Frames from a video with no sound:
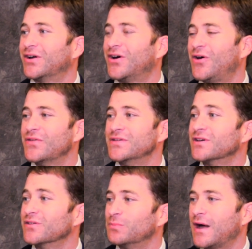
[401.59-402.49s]
to all these
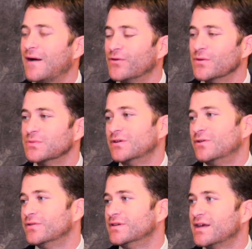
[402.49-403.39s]
other platforms that
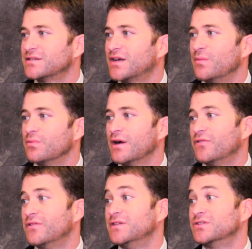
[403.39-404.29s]
own the desktop
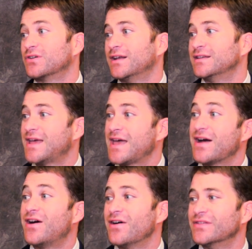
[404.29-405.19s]
rather than try to take
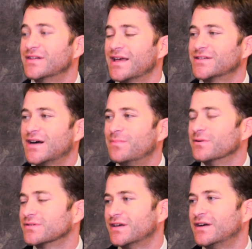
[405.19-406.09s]
on the desktop
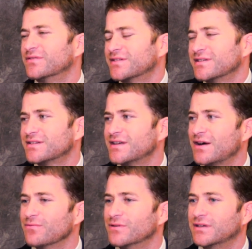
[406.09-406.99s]
ourselves, because it's
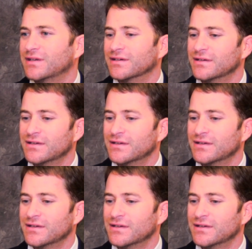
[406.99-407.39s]
not really,